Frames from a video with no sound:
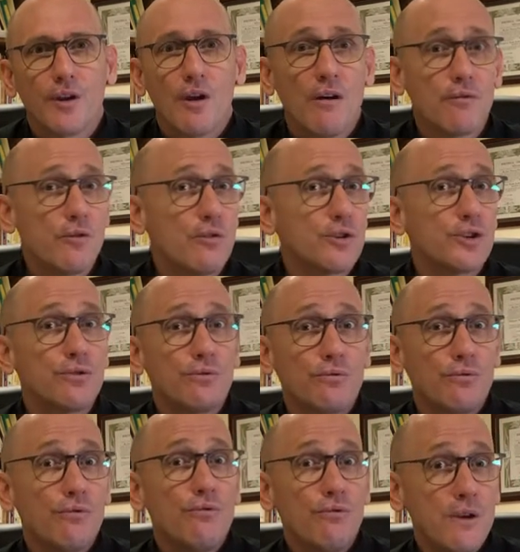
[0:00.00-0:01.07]
Of course,
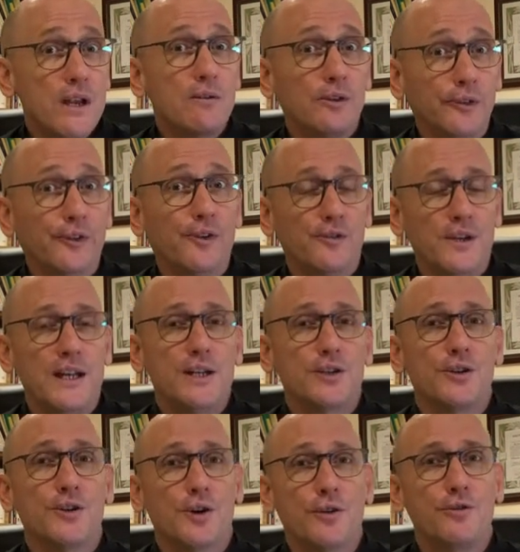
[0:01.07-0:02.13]
we also need
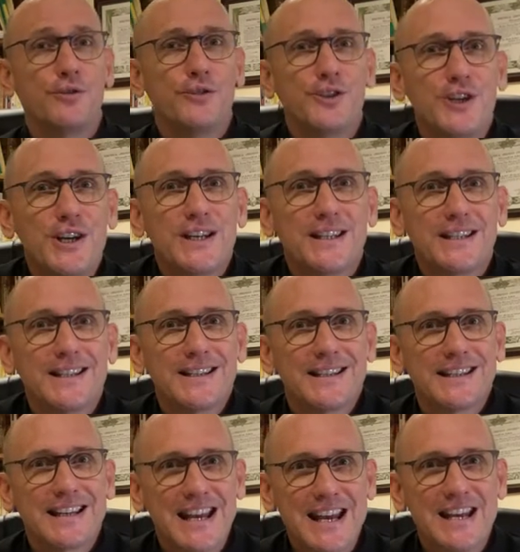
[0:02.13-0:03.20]
to know who
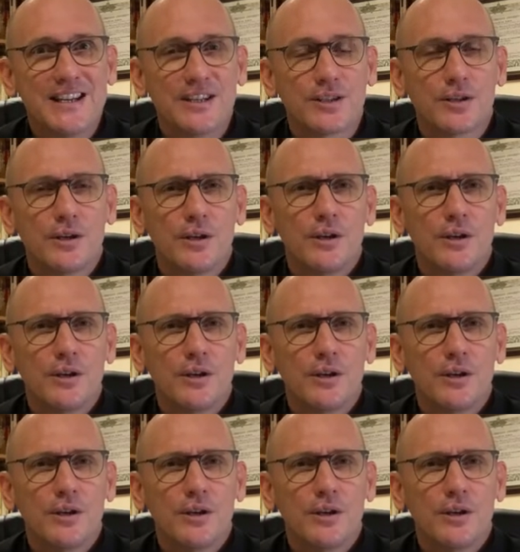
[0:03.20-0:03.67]
Jesus is.